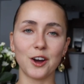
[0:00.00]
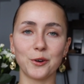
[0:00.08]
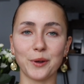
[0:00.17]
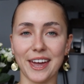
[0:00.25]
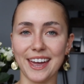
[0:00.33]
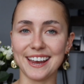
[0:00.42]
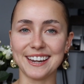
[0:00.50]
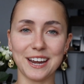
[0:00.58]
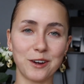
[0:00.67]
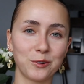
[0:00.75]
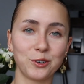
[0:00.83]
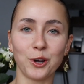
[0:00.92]
Okay,
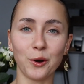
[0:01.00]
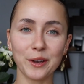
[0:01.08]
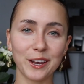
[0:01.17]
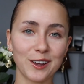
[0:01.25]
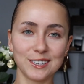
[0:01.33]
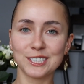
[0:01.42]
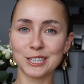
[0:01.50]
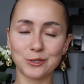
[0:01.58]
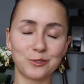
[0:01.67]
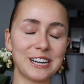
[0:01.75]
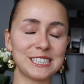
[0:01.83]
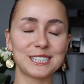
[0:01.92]
now going on to
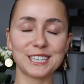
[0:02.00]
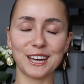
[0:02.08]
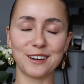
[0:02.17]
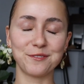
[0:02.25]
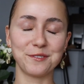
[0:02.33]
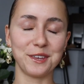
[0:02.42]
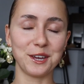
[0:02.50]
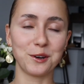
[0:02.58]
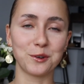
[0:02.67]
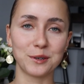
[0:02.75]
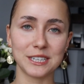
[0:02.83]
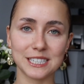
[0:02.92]
the rest of the
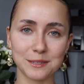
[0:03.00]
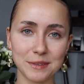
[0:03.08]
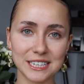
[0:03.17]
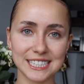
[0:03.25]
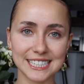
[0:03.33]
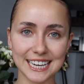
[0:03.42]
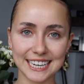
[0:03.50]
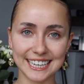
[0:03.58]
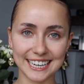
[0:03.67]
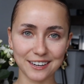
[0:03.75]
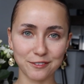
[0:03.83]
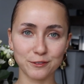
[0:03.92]
Christmas
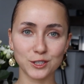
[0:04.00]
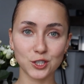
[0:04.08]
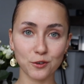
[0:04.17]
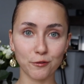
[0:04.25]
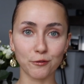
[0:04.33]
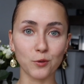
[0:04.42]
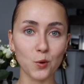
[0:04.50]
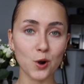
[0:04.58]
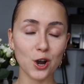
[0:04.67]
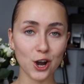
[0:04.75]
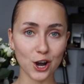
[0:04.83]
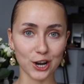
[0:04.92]
gifts
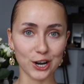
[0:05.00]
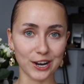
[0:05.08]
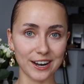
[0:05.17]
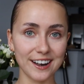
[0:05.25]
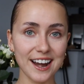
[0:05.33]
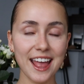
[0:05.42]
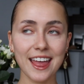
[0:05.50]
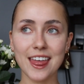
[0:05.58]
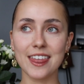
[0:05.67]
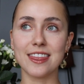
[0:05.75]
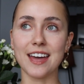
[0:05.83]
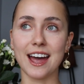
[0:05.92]
for her
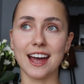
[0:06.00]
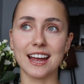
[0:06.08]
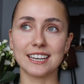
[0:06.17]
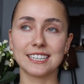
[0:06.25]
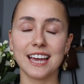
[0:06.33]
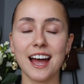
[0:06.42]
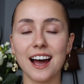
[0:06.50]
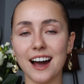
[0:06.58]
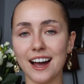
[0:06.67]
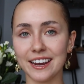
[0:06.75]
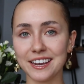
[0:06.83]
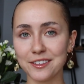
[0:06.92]
that
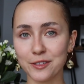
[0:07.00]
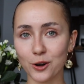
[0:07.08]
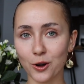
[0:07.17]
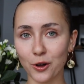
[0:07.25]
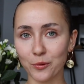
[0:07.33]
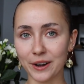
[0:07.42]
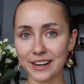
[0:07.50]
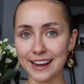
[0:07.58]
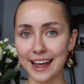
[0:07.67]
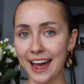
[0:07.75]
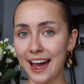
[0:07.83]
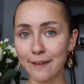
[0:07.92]
I either already
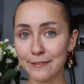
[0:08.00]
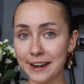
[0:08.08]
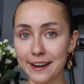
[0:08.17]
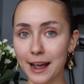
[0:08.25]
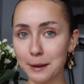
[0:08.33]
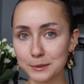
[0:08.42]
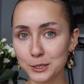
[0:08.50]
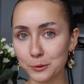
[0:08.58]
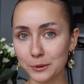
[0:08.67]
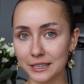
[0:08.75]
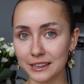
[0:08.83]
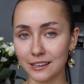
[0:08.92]
have and
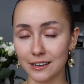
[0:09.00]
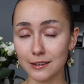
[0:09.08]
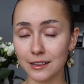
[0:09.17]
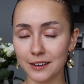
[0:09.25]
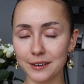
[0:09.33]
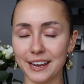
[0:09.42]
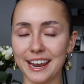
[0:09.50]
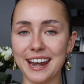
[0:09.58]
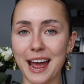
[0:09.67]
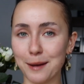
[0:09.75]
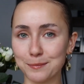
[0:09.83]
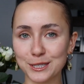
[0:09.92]
absolutely love
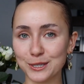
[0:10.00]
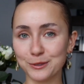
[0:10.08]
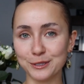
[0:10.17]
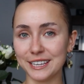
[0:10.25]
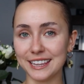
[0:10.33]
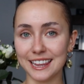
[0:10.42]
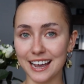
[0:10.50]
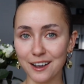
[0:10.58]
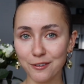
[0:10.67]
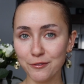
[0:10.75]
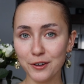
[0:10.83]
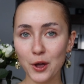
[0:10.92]
and absolutely
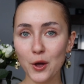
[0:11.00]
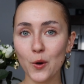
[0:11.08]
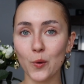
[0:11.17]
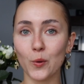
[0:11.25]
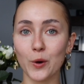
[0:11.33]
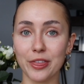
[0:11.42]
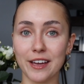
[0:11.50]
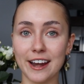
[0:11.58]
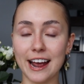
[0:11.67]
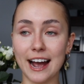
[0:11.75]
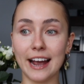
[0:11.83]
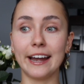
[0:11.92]
love, or
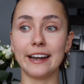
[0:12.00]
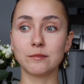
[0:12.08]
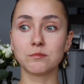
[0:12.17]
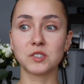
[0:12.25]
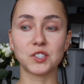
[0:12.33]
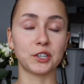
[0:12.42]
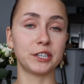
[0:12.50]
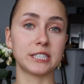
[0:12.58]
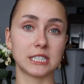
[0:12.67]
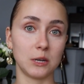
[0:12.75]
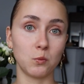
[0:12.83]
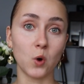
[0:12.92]
that I
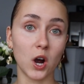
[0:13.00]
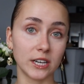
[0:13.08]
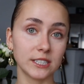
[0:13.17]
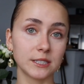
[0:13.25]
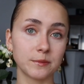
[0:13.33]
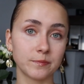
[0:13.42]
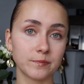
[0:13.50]
seriously want.